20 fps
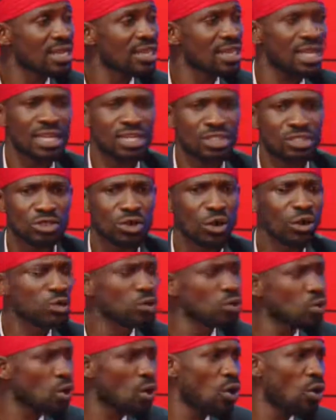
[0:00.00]
then it's going
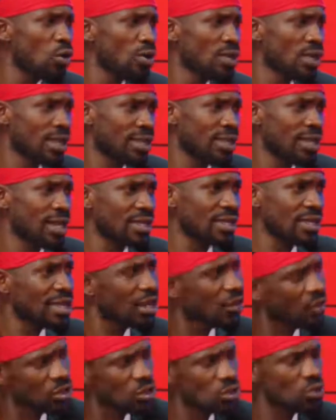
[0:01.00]
to go on like that,
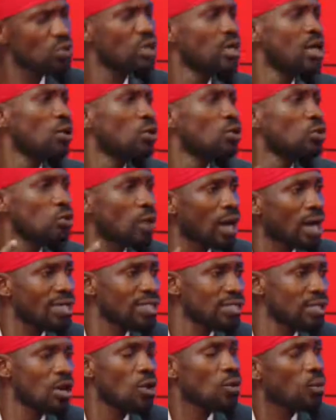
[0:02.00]
and our children are going to
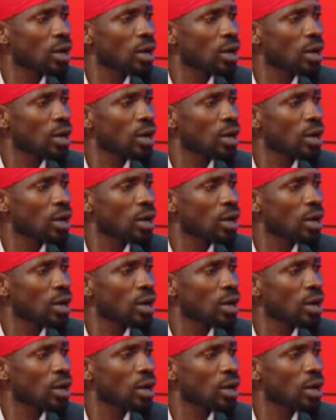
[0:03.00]
ask